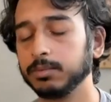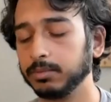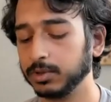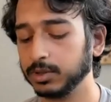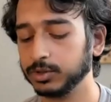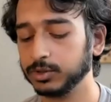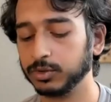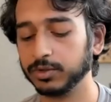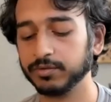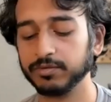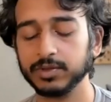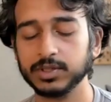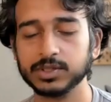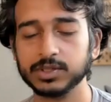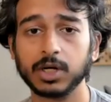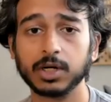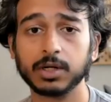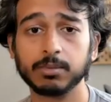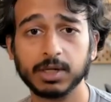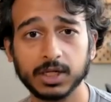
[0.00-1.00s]
sort of these
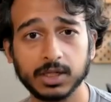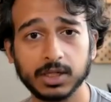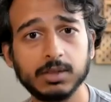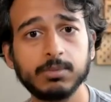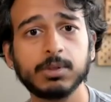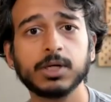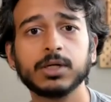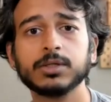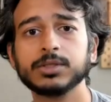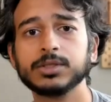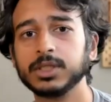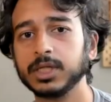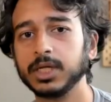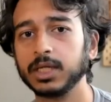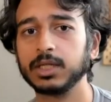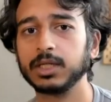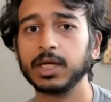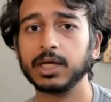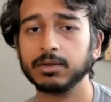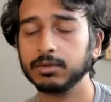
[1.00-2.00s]
automated emails to
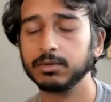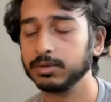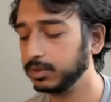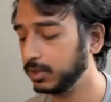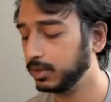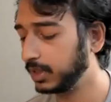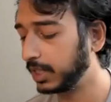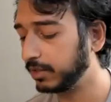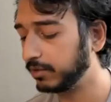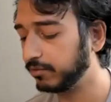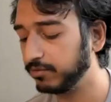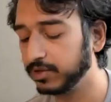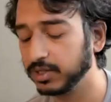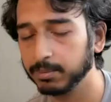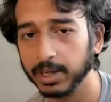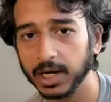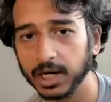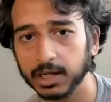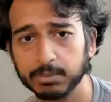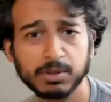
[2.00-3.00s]
get that kind of feedback.